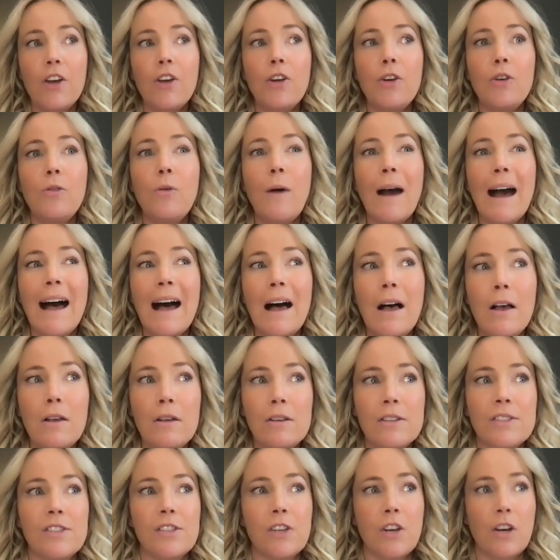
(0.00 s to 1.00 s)
who
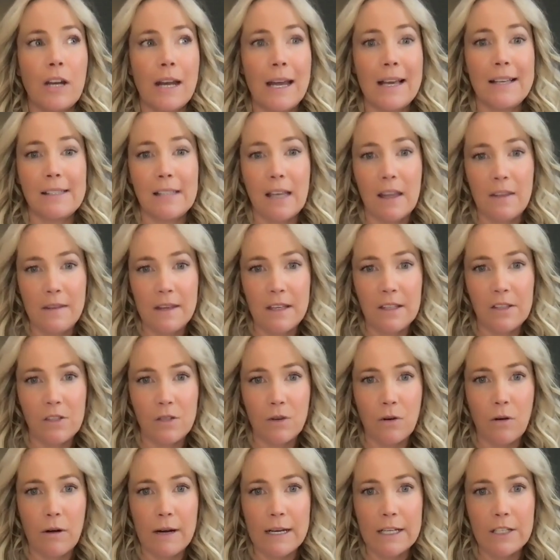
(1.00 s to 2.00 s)
else could I send this
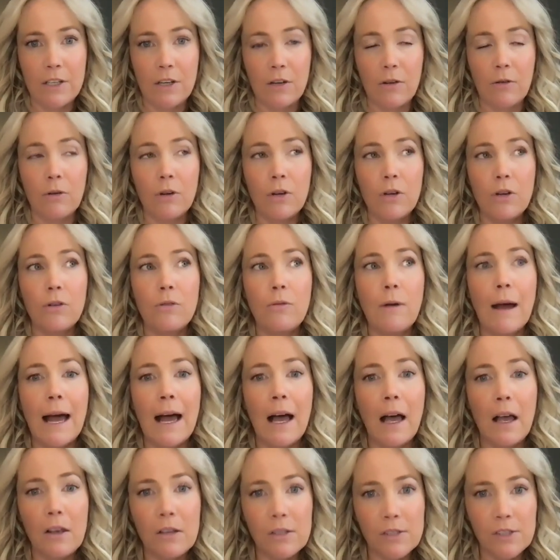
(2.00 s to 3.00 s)
story to? Who
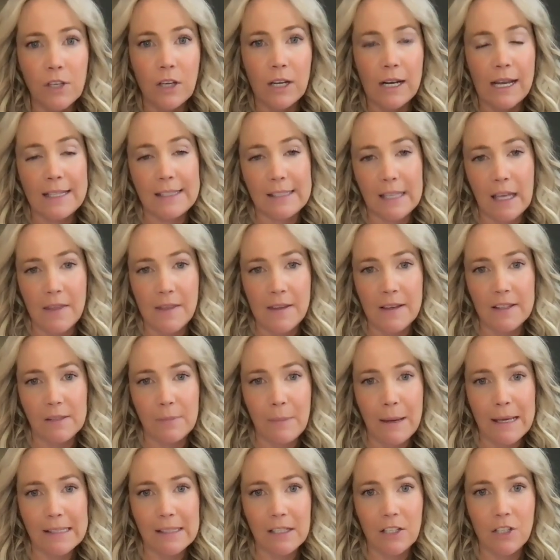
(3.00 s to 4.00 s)
else could I send this
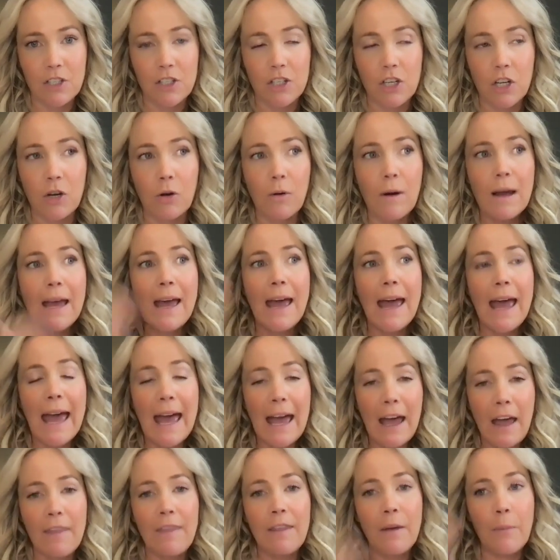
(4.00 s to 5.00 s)
message to?
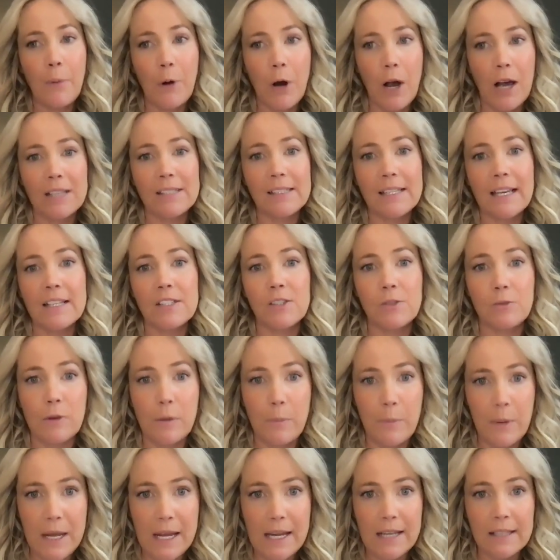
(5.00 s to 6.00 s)
And the process
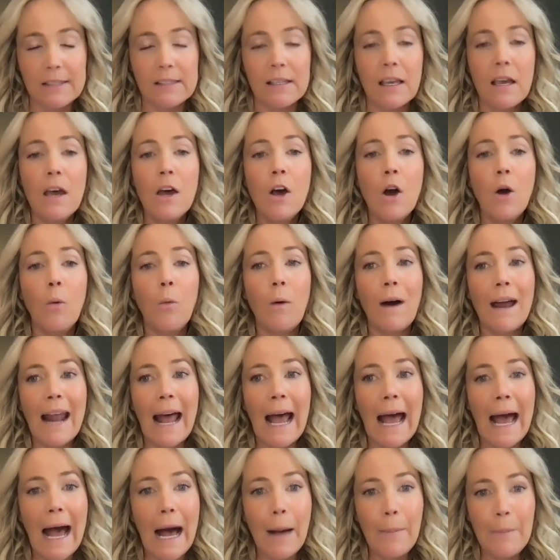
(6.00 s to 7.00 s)
repeats. What
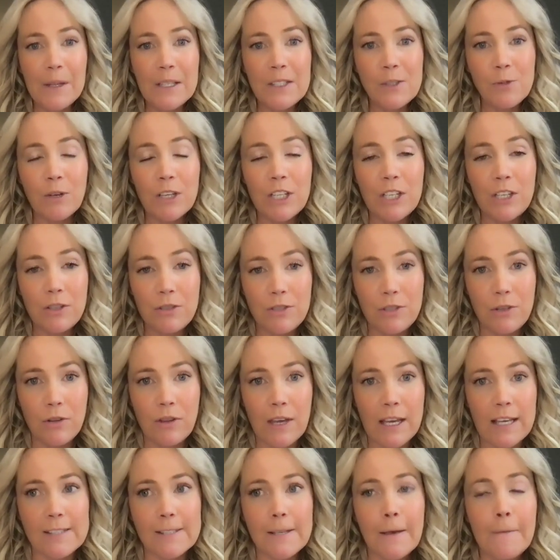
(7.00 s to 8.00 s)
happens when you do
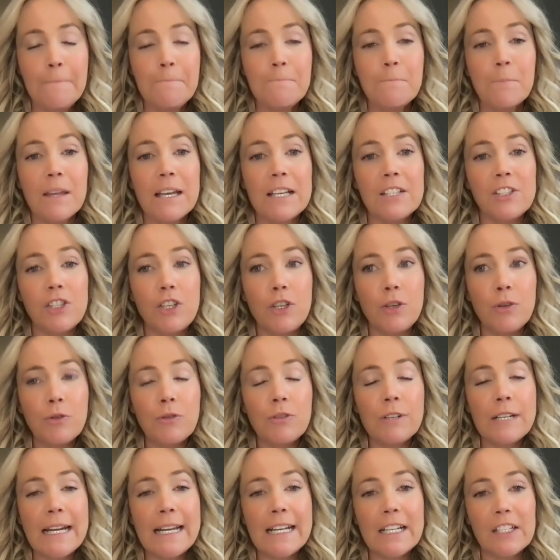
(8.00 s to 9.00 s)
this is you
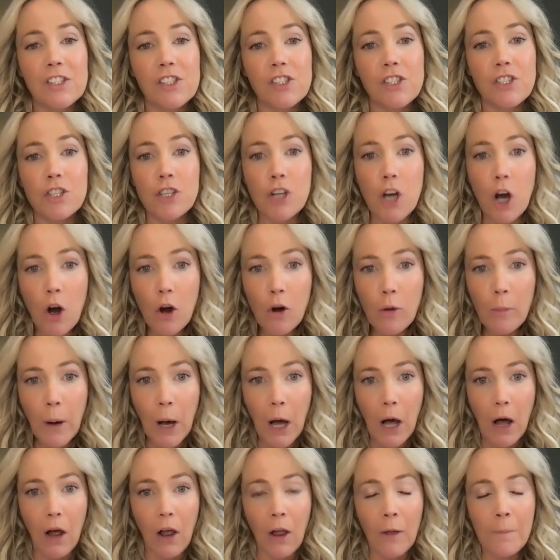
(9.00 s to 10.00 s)
create a
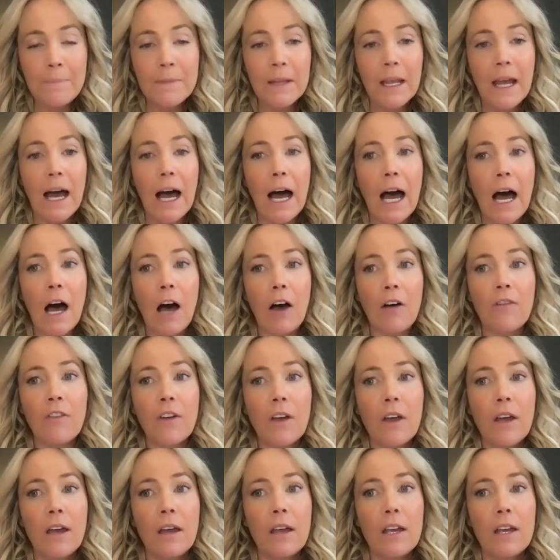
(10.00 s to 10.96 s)
snowball of